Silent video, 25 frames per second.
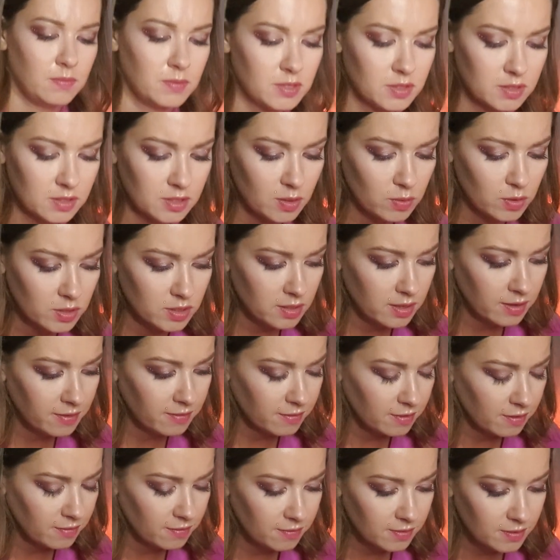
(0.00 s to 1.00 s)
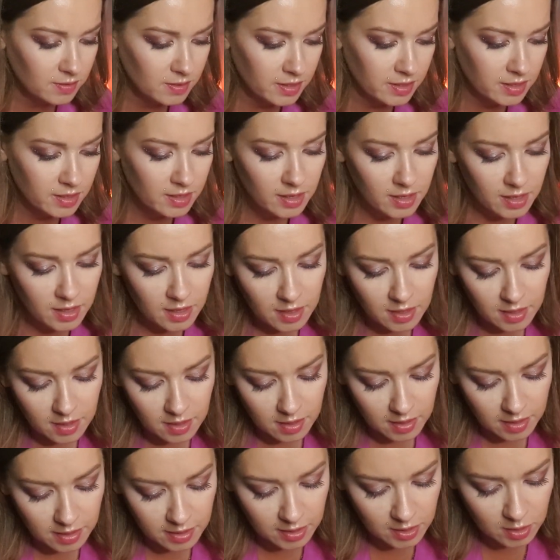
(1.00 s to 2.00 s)
Because now I feel like
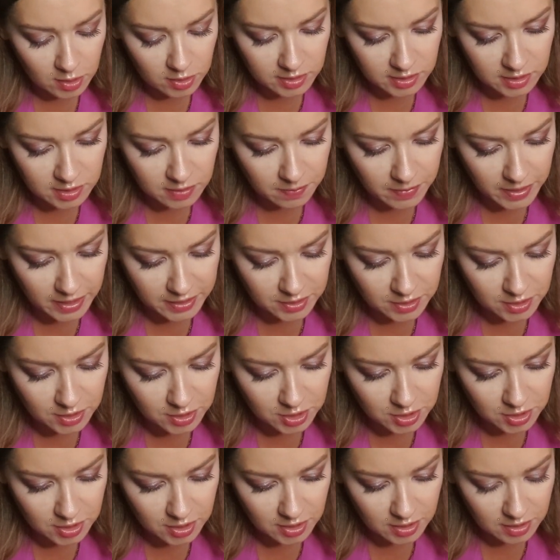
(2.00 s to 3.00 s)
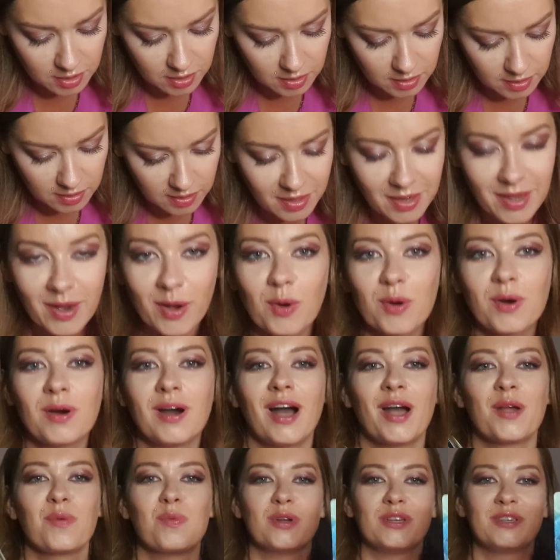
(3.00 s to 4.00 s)
I lost the message and
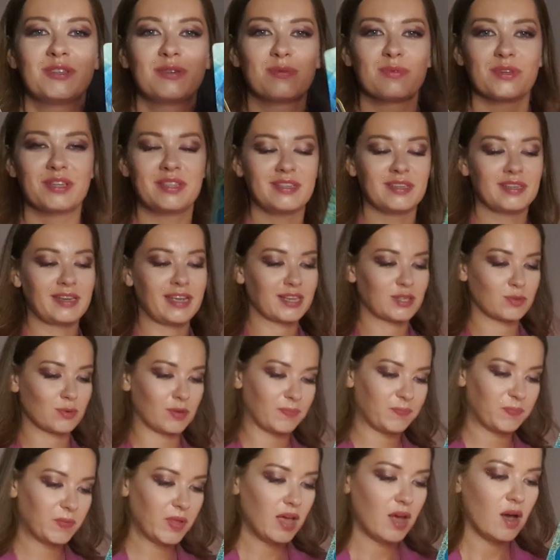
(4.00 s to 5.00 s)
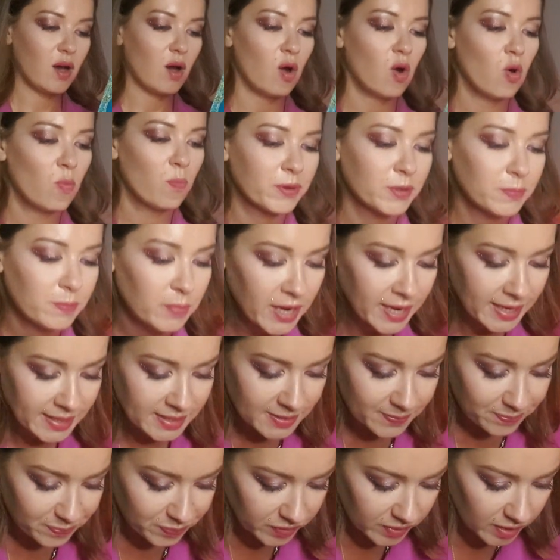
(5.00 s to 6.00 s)
I want to read the next one. Open
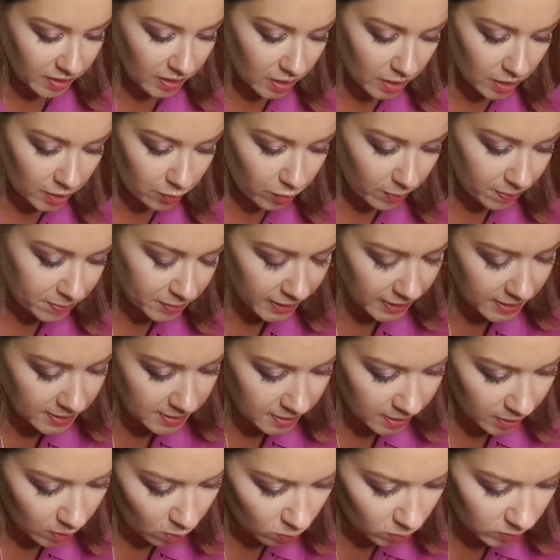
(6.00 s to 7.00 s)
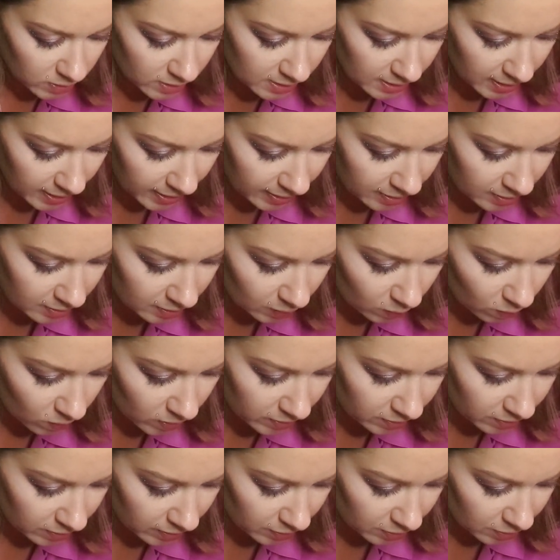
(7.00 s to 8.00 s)
mind. Replace the old cycle
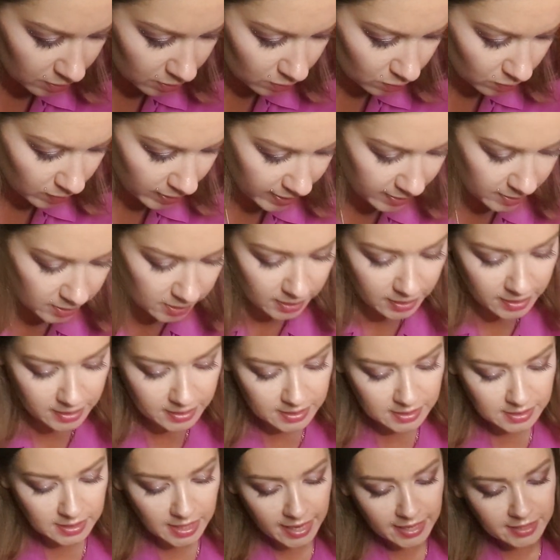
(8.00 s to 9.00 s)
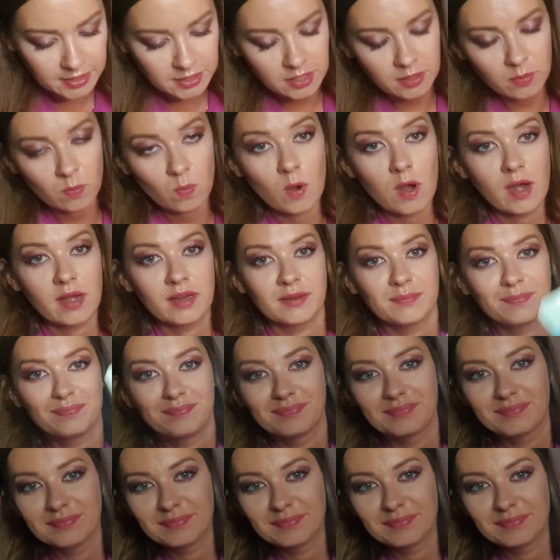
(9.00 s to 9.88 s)
with a new and exciting one.